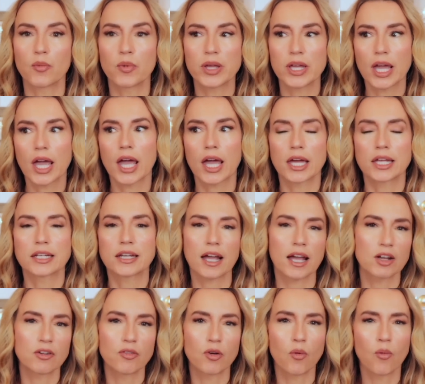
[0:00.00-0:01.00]
We had
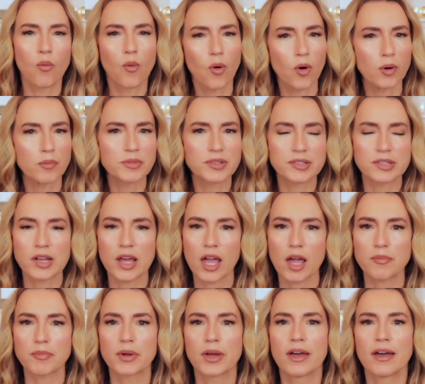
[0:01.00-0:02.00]
kind of a warm
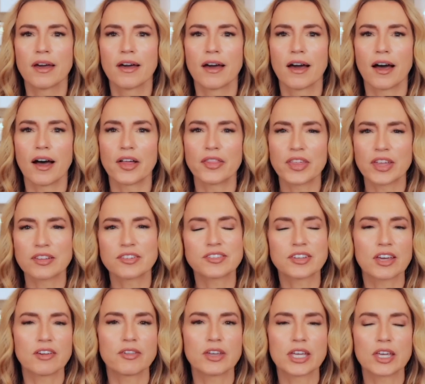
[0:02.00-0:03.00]
snap on
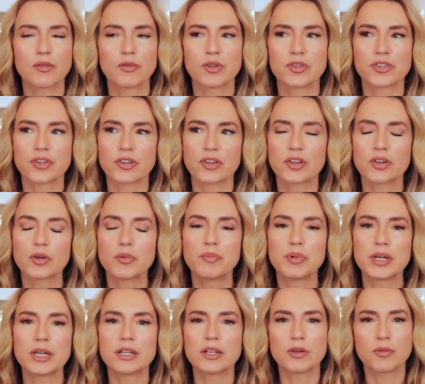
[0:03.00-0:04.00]
Thanksgiving. It was a little
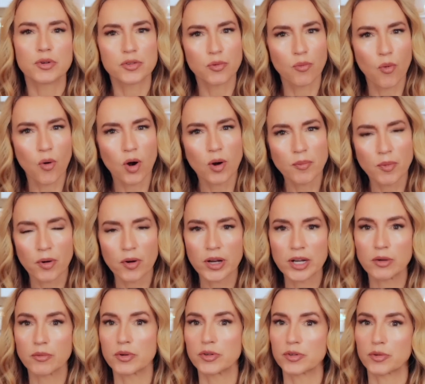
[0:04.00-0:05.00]
bit, it was warmer and
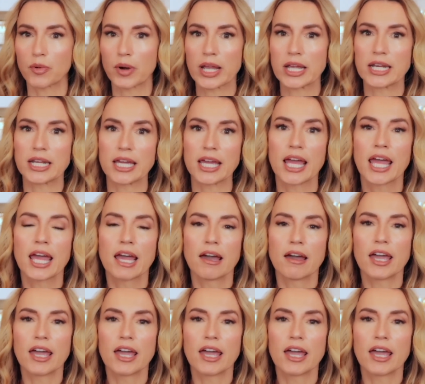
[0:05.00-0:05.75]
it was rainy.